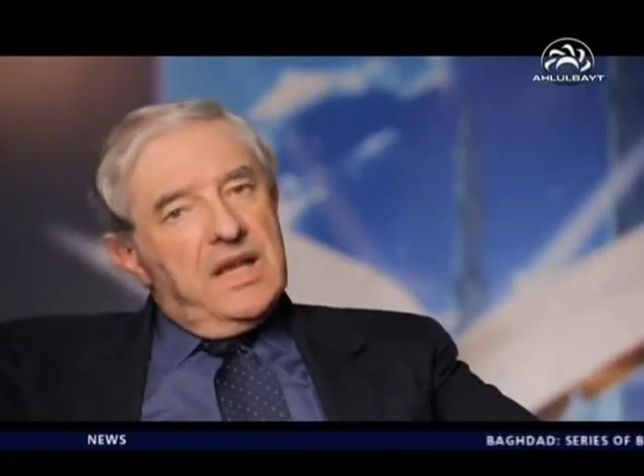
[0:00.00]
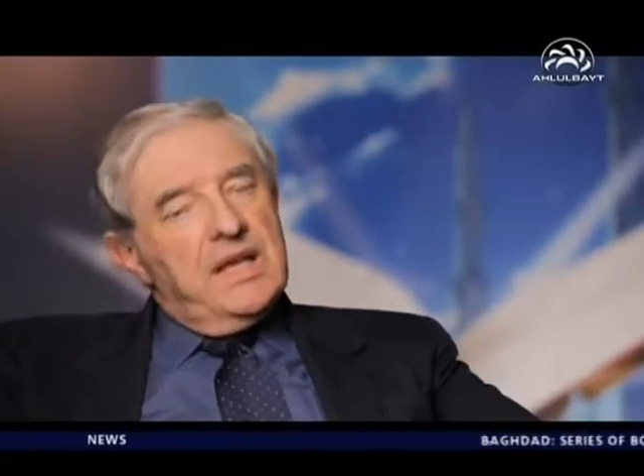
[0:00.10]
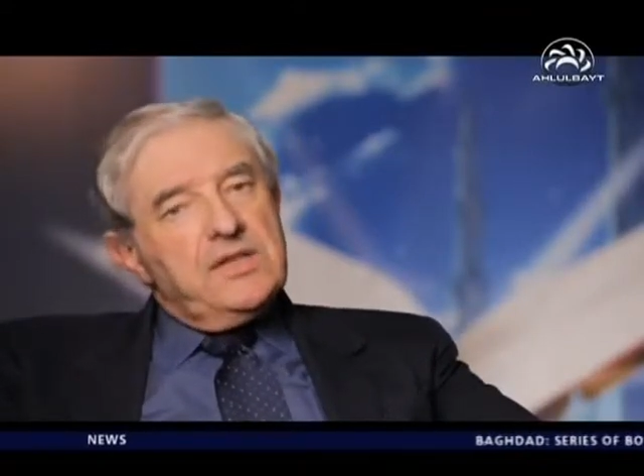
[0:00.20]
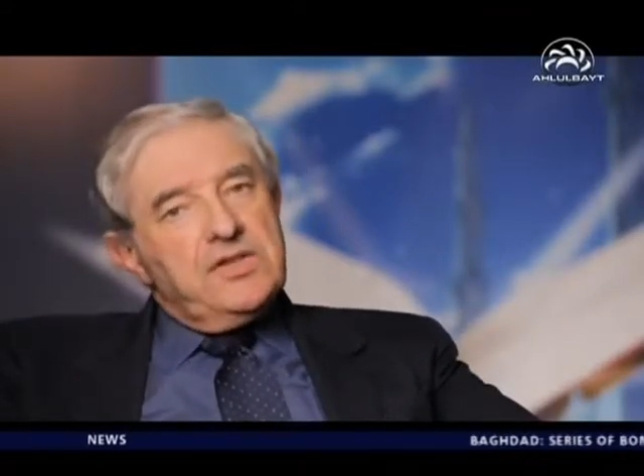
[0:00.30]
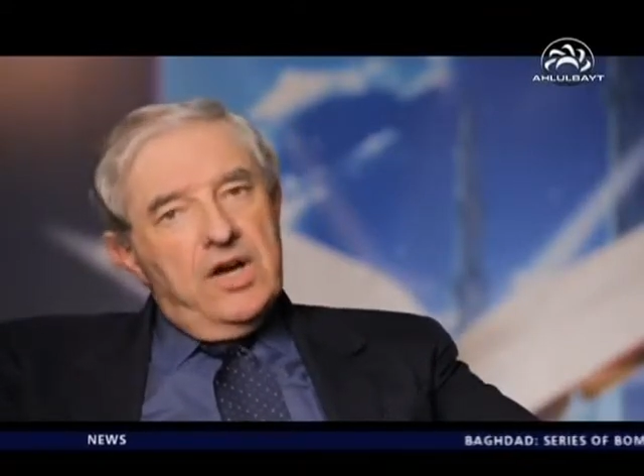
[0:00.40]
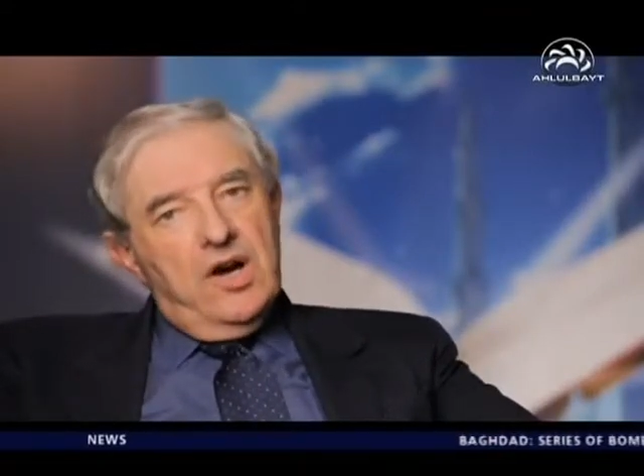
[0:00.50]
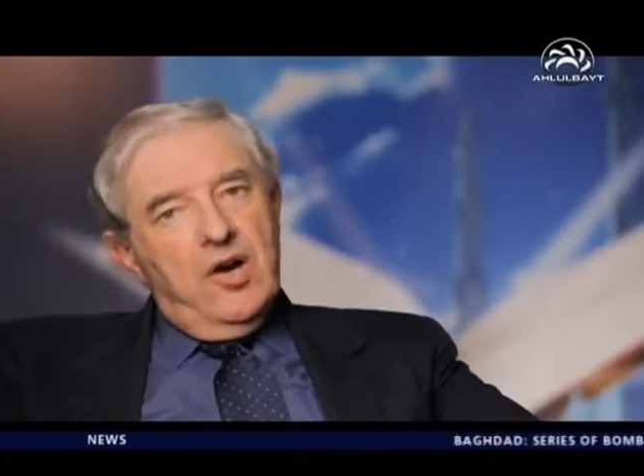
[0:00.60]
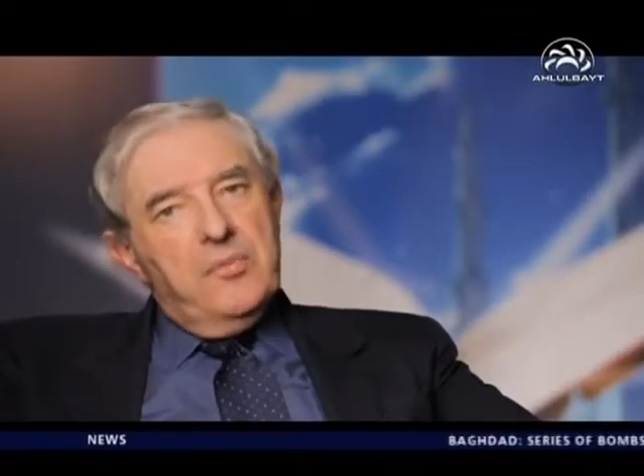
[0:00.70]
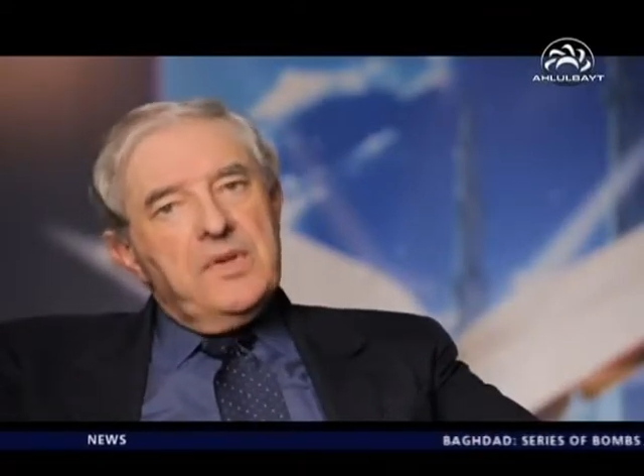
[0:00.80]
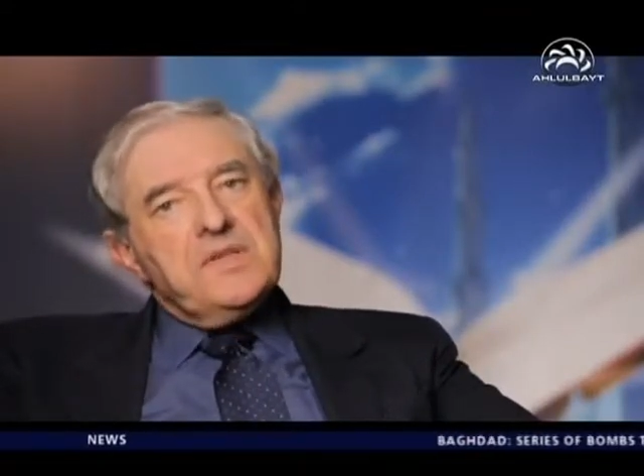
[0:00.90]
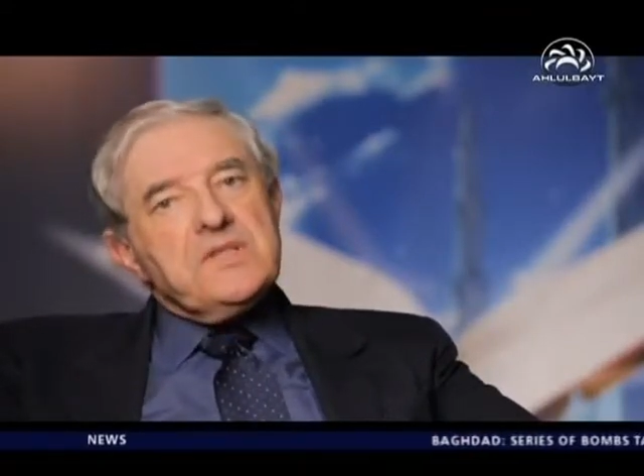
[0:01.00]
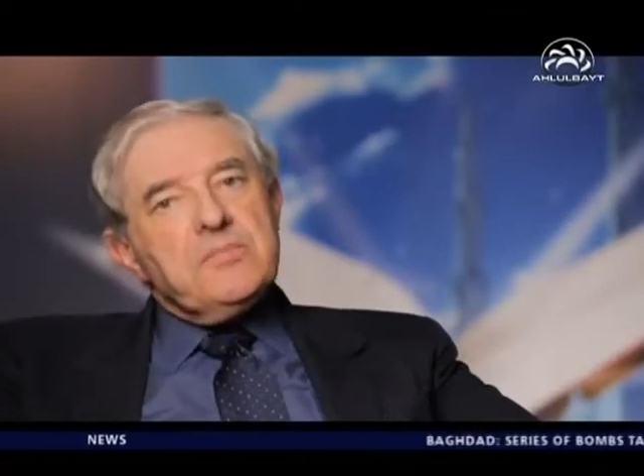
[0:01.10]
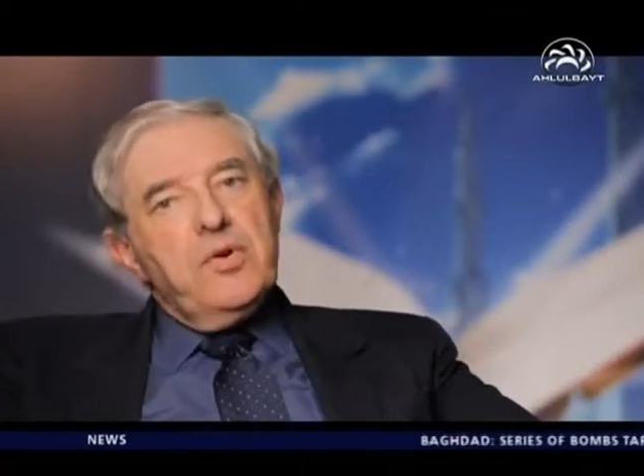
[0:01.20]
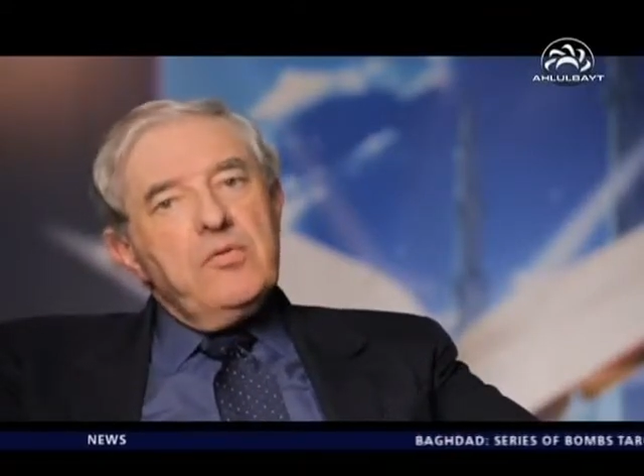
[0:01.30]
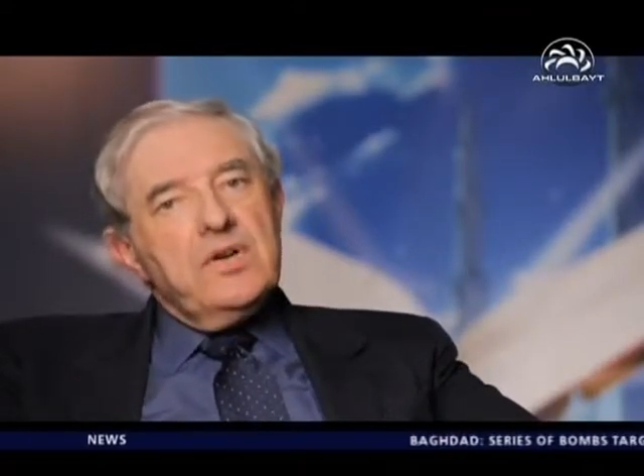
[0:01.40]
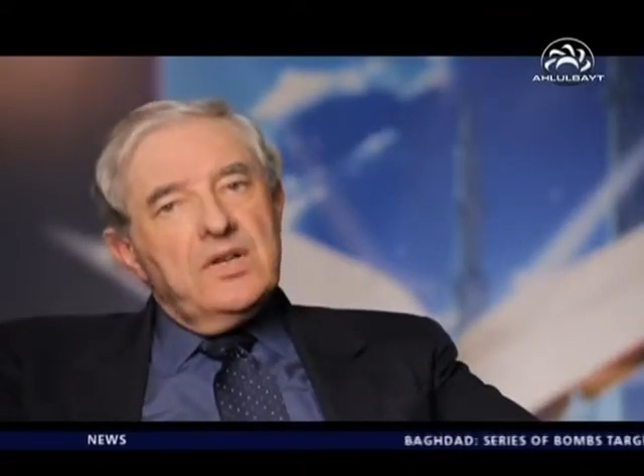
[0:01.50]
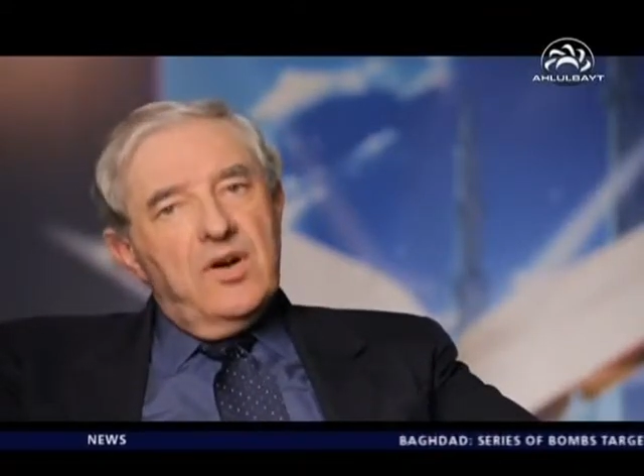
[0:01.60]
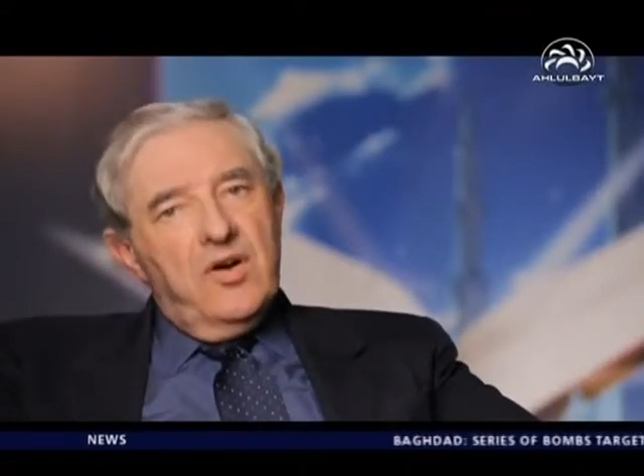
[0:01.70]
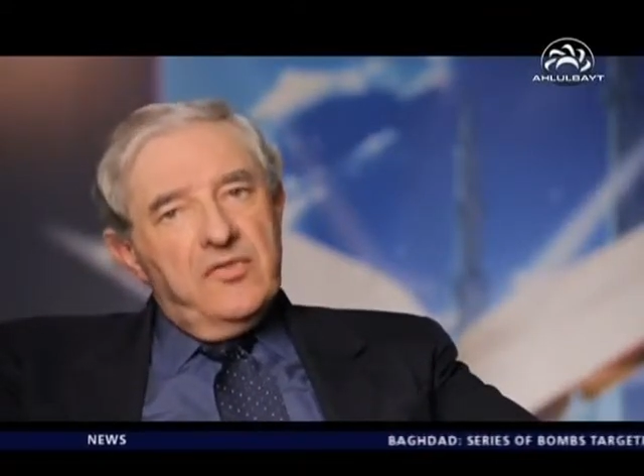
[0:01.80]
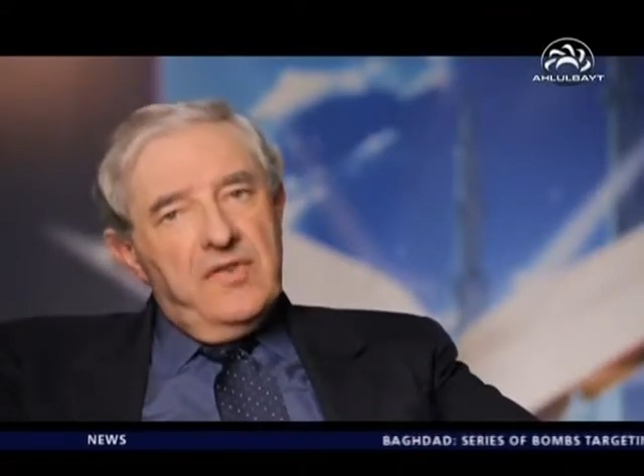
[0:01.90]
hijab is spoken
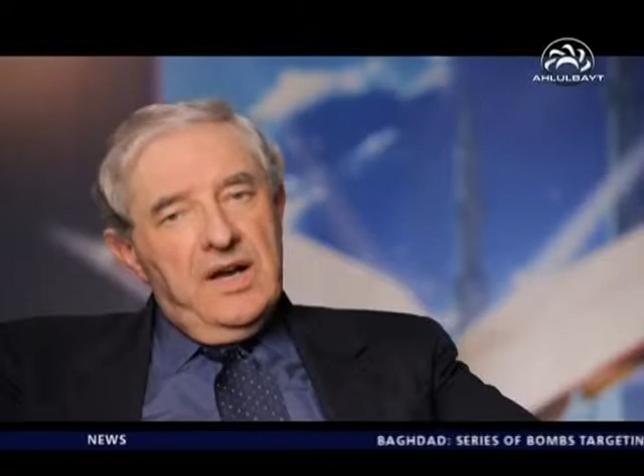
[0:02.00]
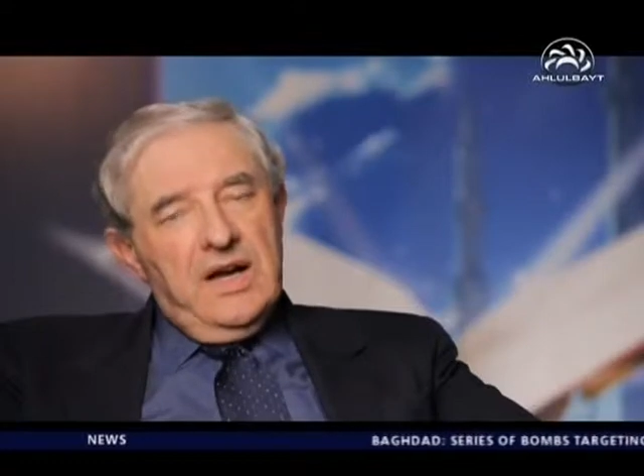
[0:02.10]
of